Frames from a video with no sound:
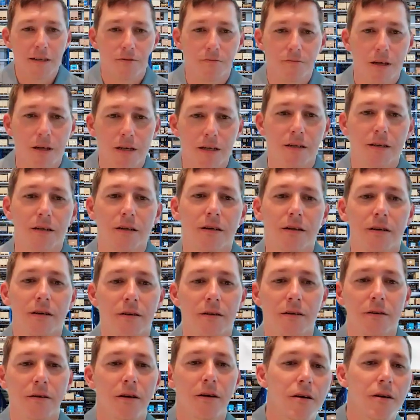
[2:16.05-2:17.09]
Mink.
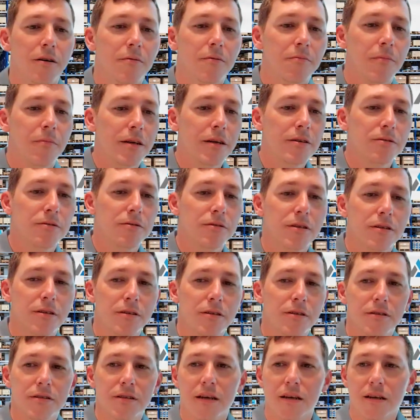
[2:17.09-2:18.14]
Michael
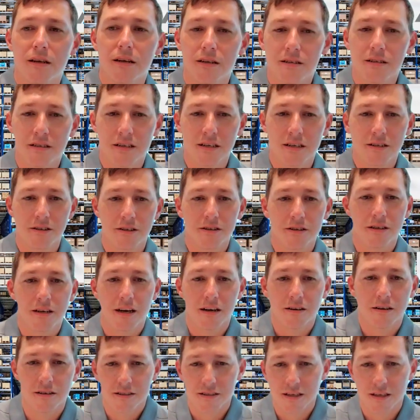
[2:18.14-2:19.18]
is a senior
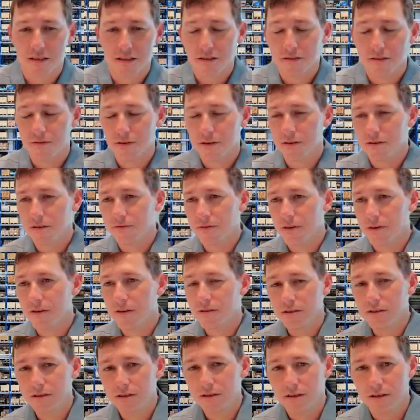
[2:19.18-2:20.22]
account executive here at
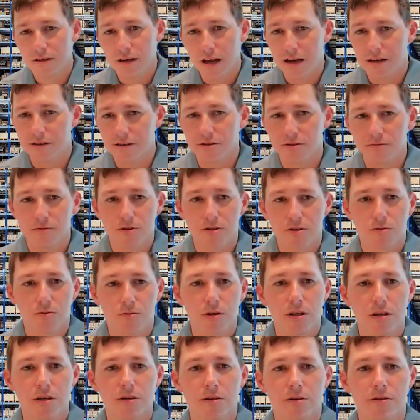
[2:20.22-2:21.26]
Verison and has over
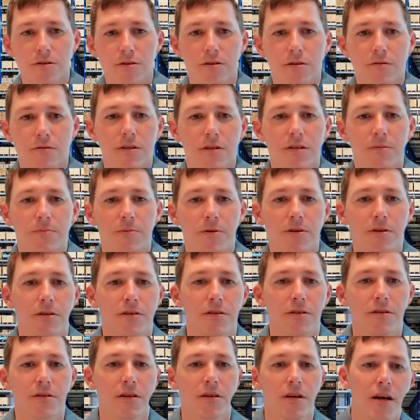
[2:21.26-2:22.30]
20 years of experience